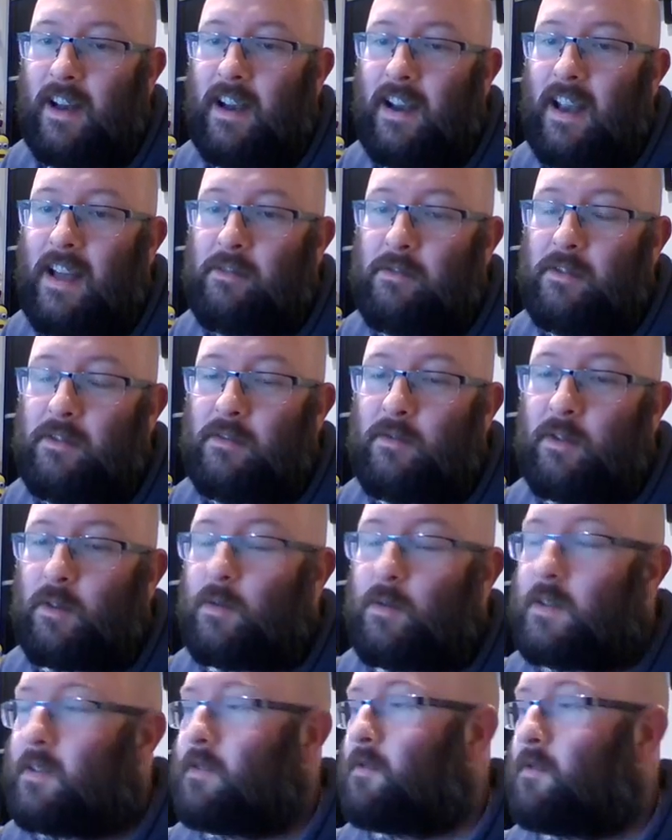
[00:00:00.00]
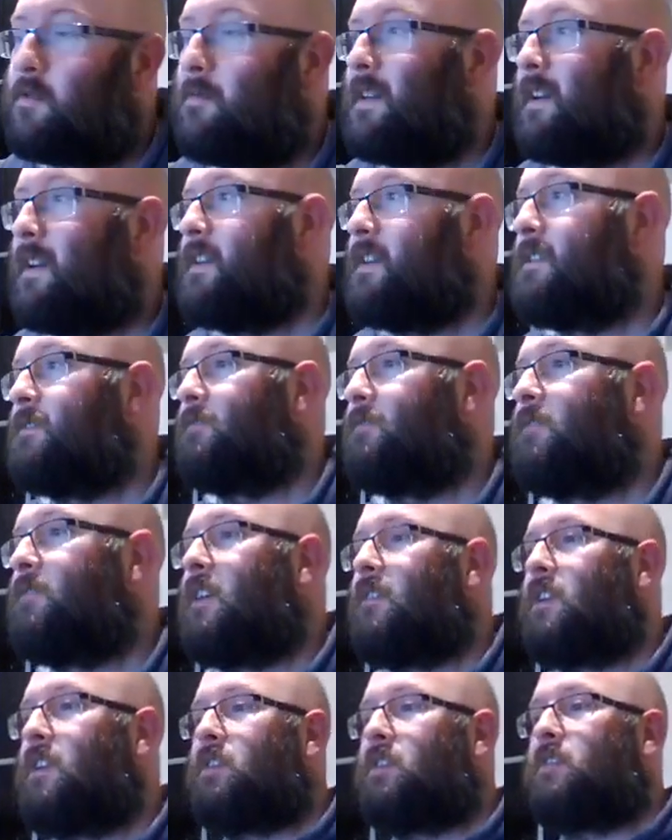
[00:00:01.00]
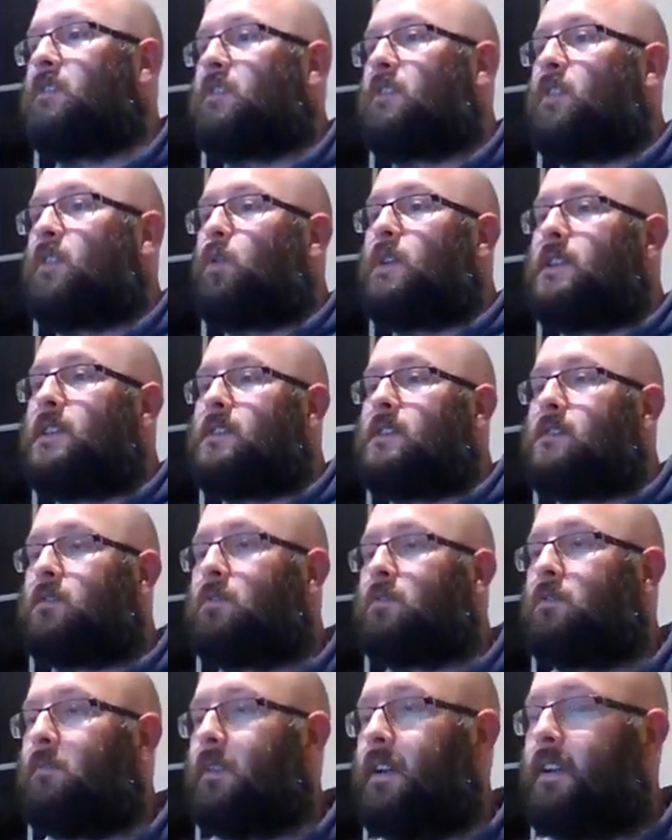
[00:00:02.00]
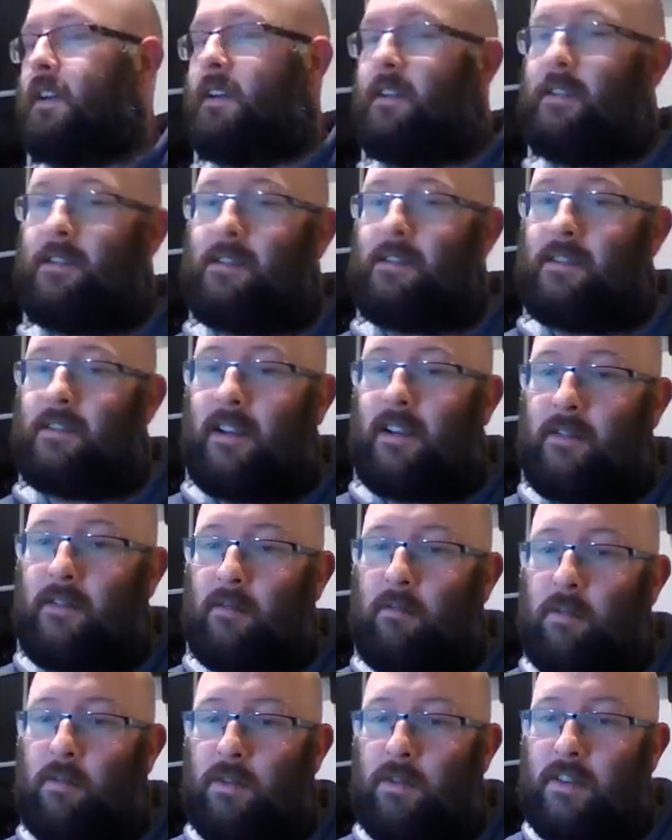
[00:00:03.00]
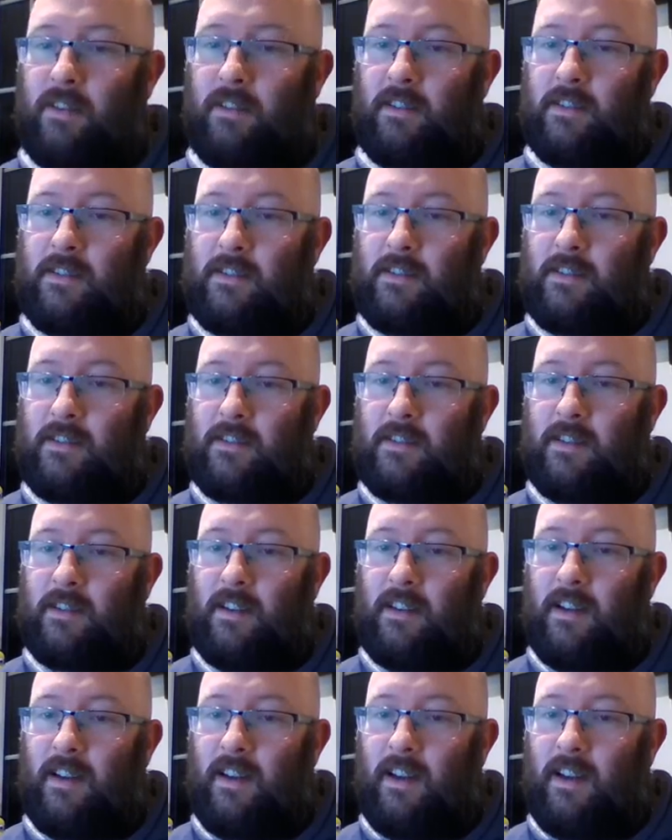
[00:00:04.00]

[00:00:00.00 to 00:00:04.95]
11 for Crystal Maze. Very good. Crystal Maze. 11 points